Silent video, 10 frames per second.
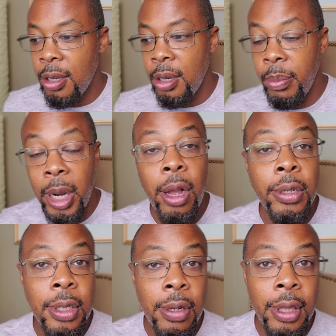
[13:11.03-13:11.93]
Men
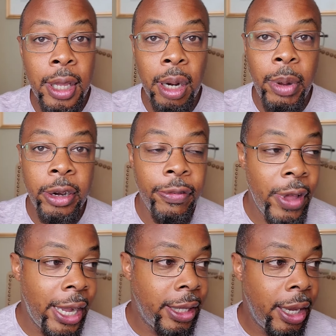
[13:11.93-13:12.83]
also are thinking about the
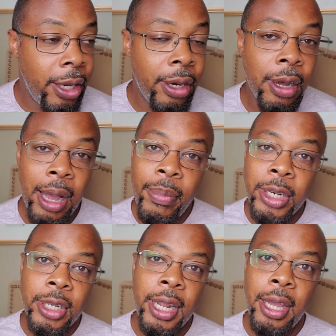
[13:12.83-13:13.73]
fact that, you know, I
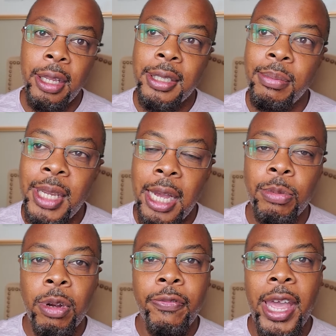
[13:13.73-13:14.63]
mentioned that sometimes
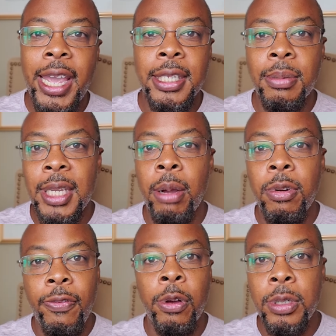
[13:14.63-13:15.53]
we're vain. Sometimes we're
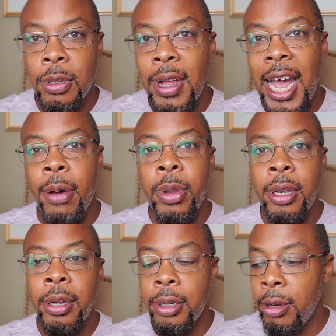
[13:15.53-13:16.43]
focused on how we
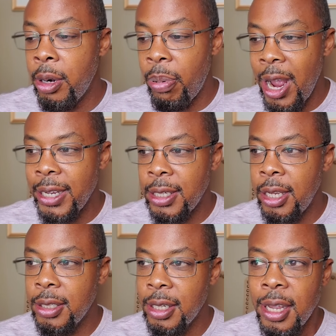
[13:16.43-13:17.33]
look during the
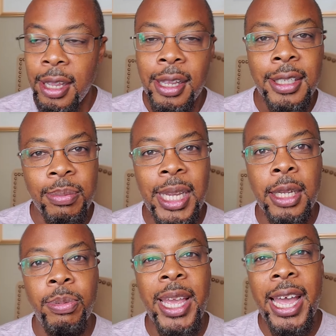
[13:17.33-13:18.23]
process.
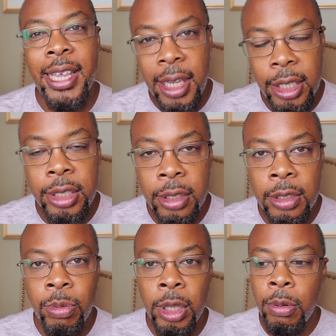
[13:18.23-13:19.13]
Sometimes we got
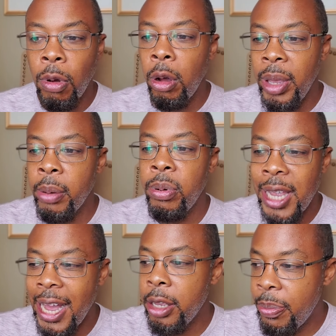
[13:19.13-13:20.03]
issues with you all being
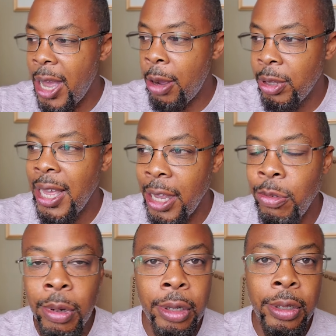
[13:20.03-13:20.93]
preoccupied with how
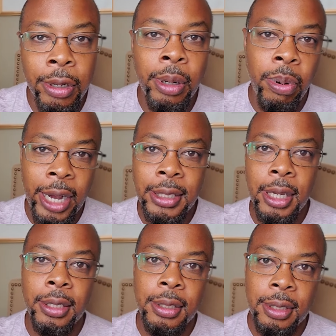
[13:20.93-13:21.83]
you look during the
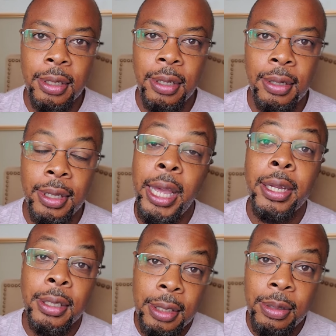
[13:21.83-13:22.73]
process.
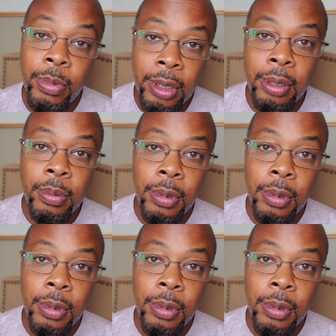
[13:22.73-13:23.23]
Yes, we do.